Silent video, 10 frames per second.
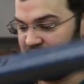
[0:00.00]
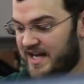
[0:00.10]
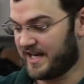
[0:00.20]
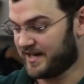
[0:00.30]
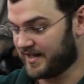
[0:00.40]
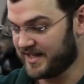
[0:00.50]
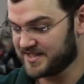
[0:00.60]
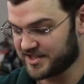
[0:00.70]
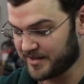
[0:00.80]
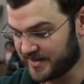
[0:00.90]
And
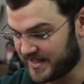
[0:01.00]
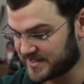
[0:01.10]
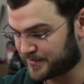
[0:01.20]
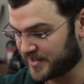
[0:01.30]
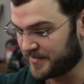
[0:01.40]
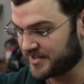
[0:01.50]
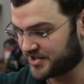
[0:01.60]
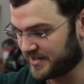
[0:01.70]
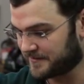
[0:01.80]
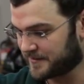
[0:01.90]
ladies and gentlemen, that's pretty
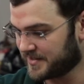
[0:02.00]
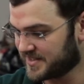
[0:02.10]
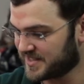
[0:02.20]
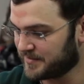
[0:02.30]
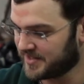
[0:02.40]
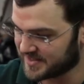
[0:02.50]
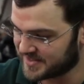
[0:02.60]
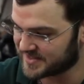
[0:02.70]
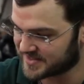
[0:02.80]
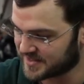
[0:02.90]
much it for the assembly and the
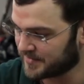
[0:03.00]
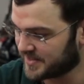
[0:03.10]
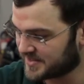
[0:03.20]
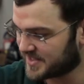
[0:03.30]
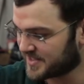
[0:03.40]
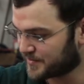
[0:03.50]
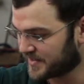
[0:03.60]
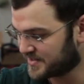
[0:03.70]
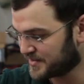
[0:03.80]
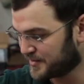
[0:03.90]
disassembly of the
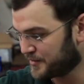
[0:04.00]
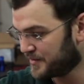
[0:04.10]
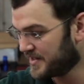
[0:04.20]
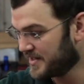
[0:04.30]
1022.